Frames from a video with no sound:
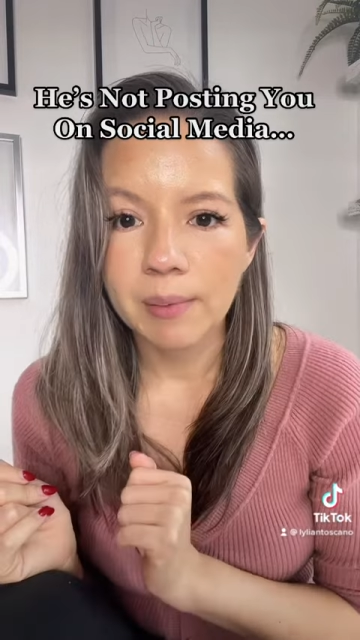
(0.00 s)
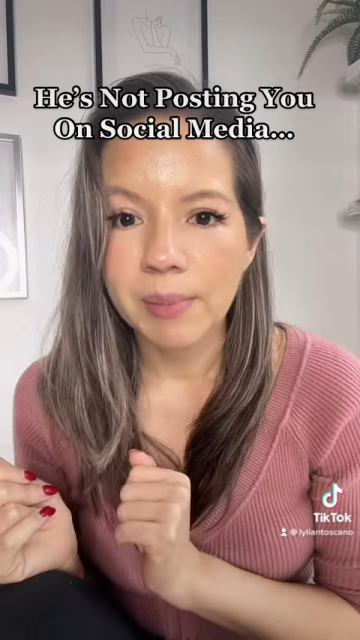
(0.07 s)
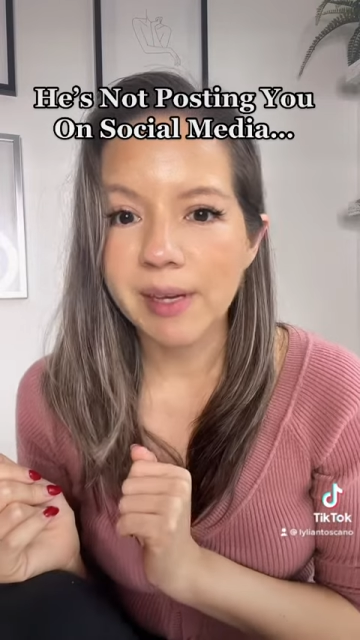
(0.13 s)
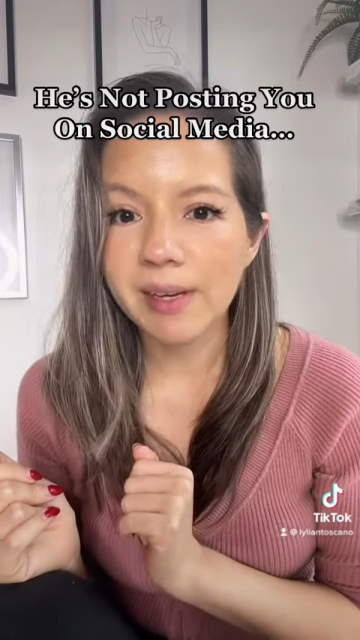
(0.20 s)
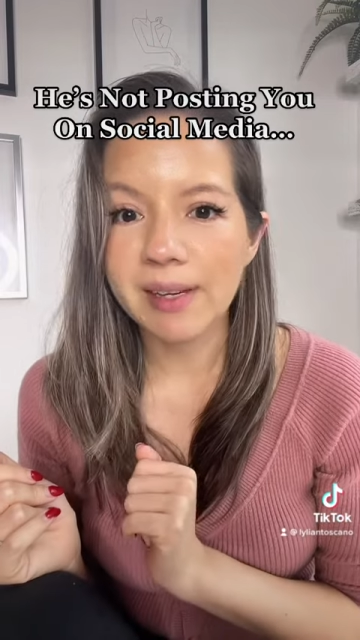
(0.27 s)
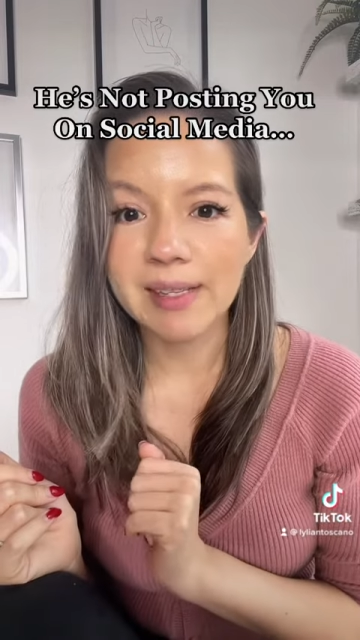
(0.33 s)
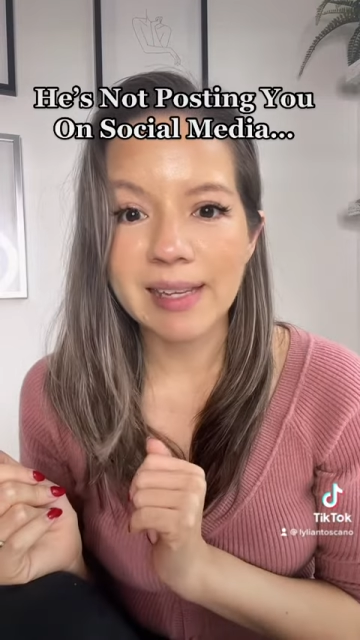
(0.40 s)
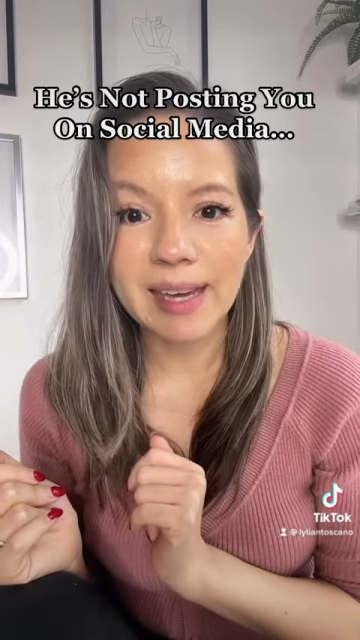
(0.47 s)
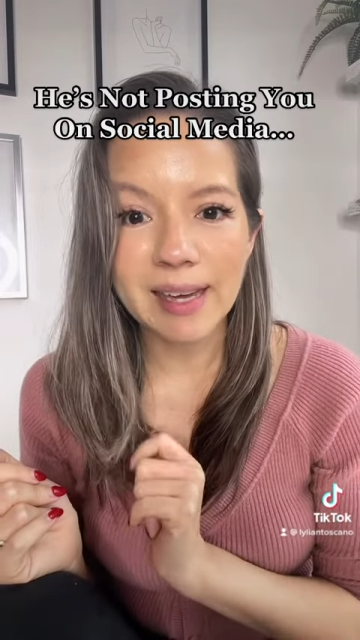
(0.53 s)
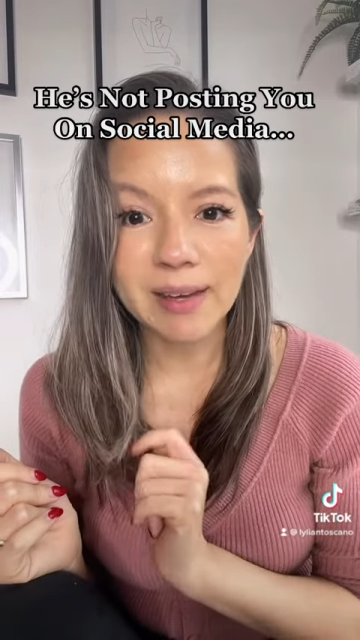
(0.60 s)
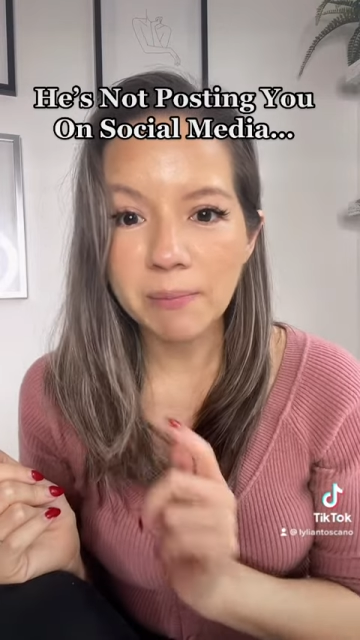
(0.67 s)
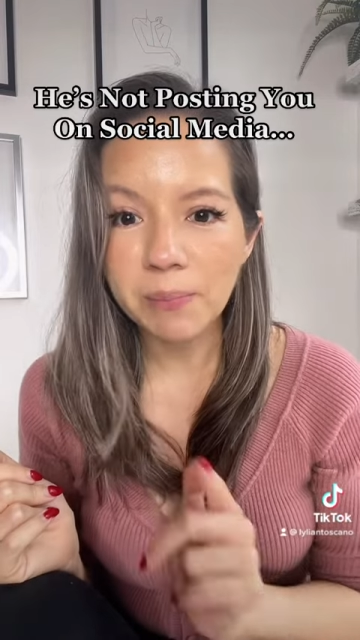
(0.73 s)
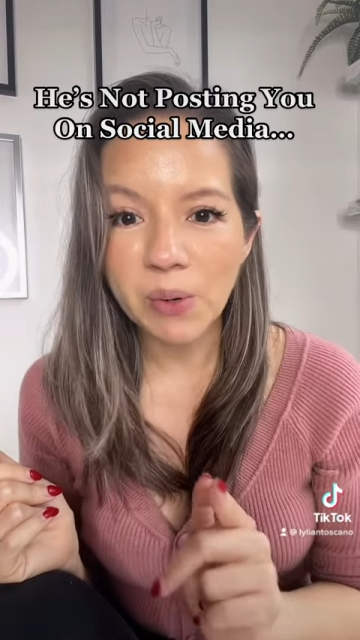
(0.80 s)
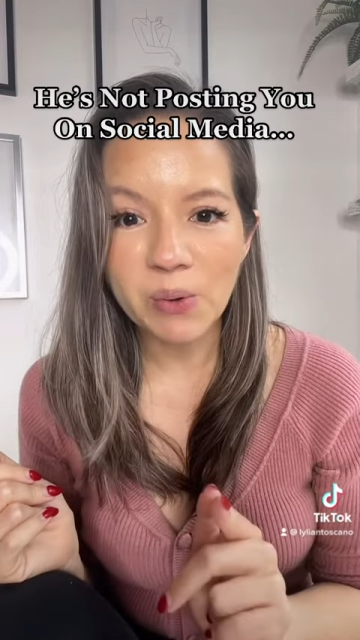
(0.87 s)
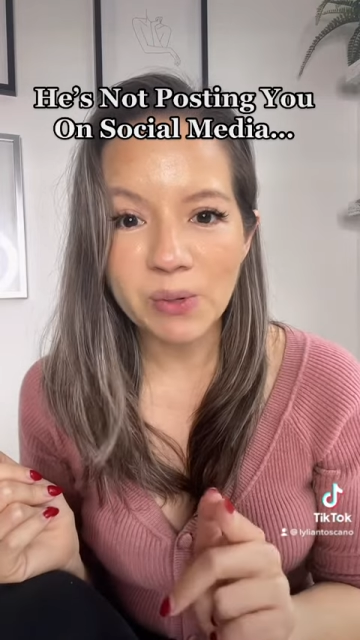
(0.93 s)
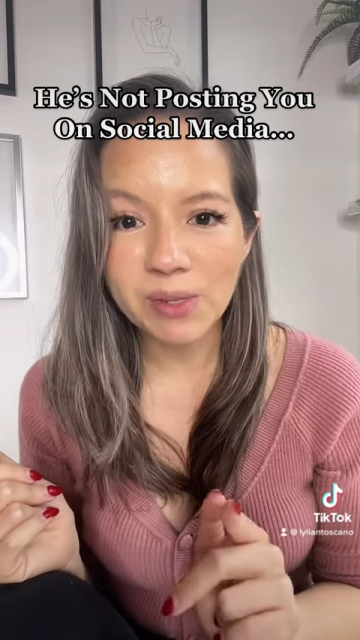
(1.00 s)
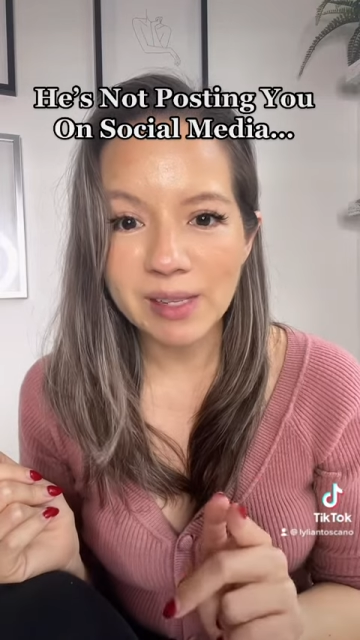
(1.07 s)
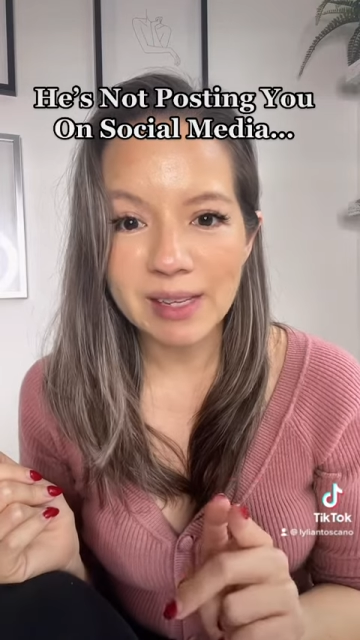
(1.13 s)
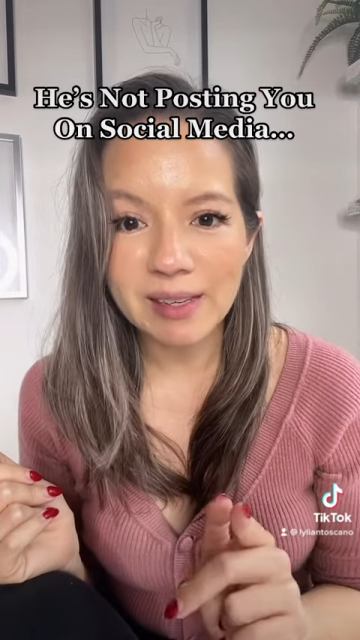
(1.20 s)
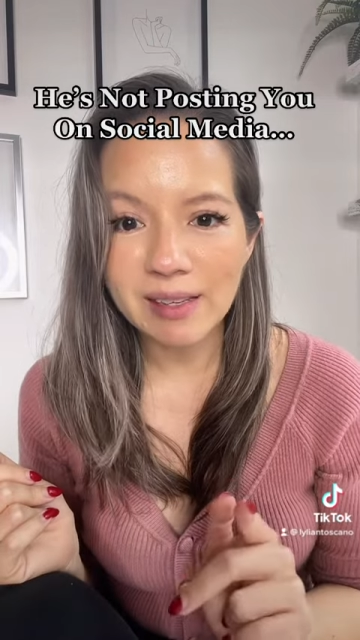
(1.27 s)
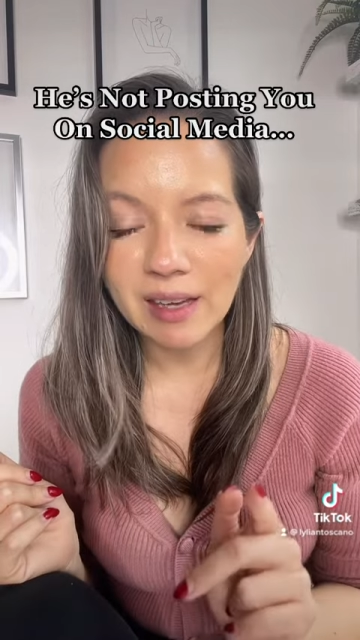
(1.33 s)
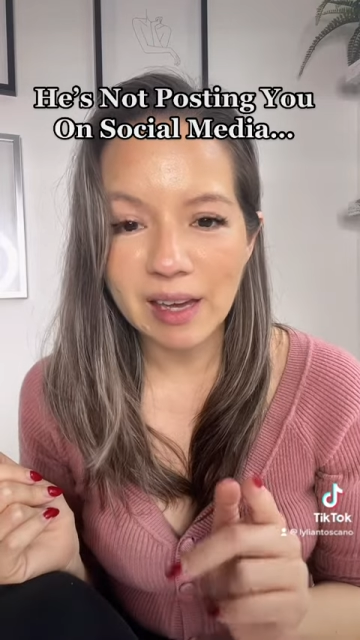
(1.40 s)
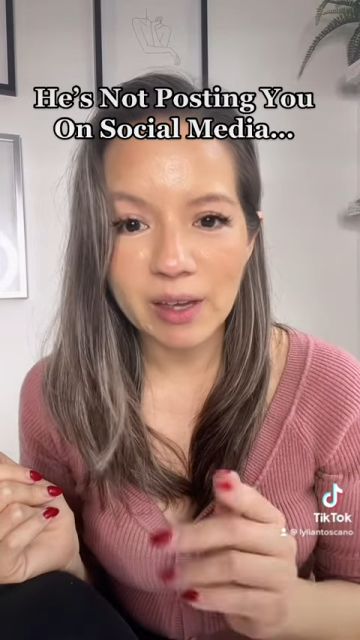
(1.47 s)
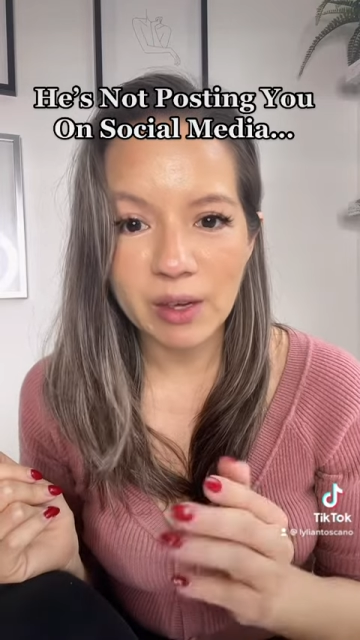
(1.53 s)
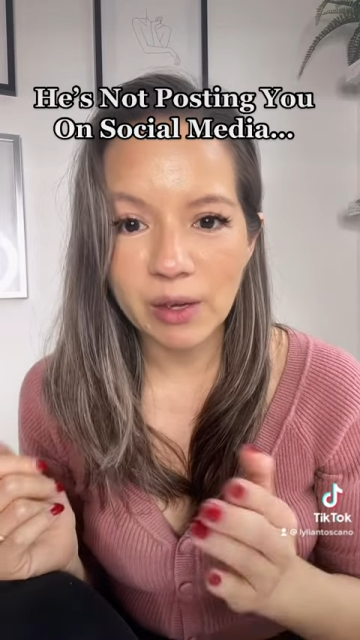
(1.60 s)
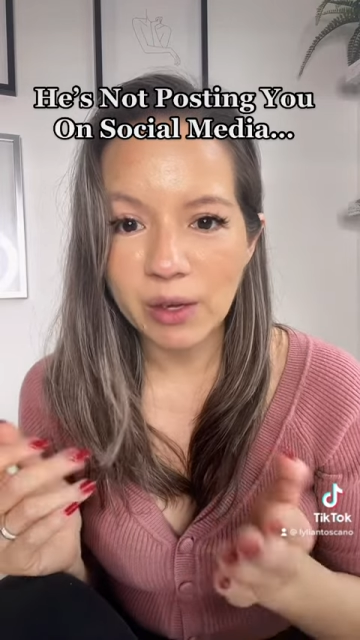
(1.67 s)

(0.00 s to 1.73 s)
Because him posting